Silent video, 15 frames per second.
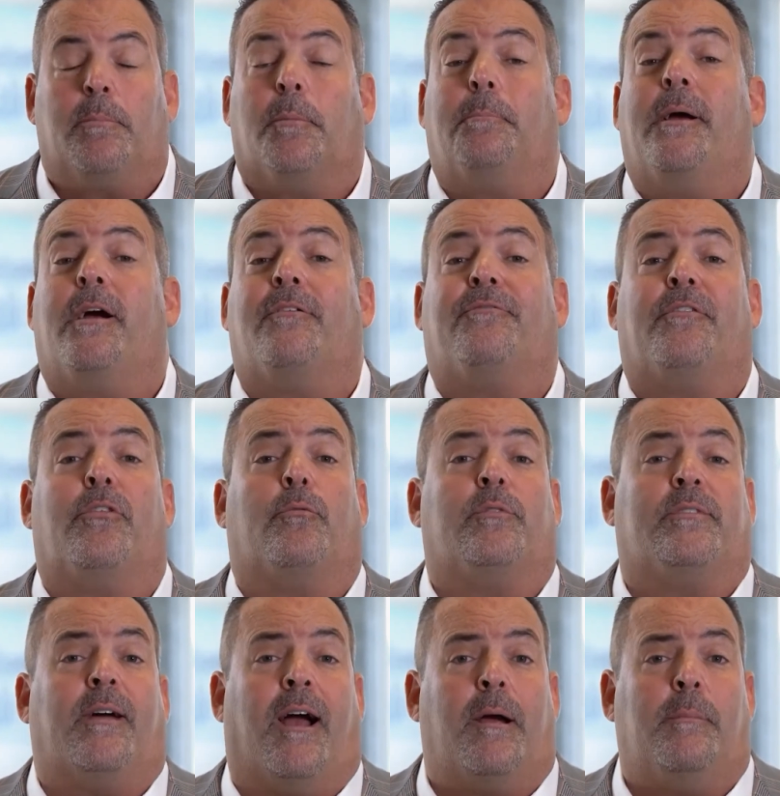prepare for the
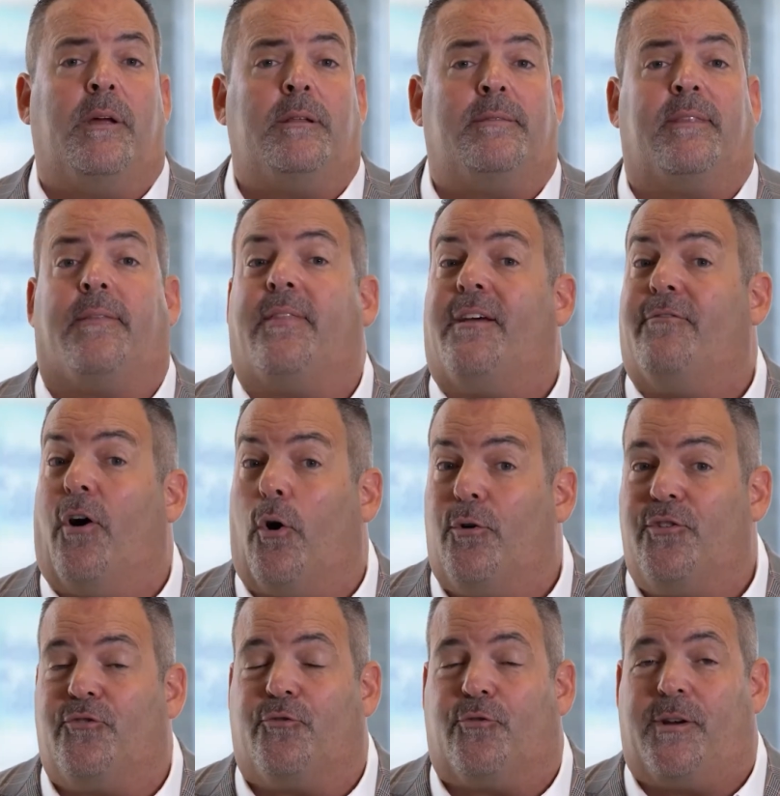retirement that they've
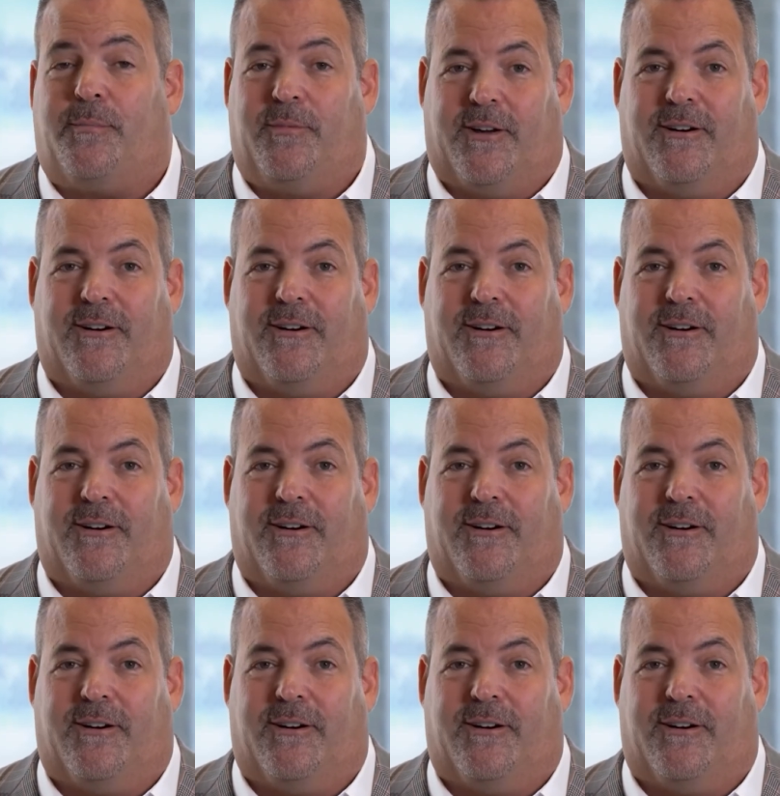always dreamed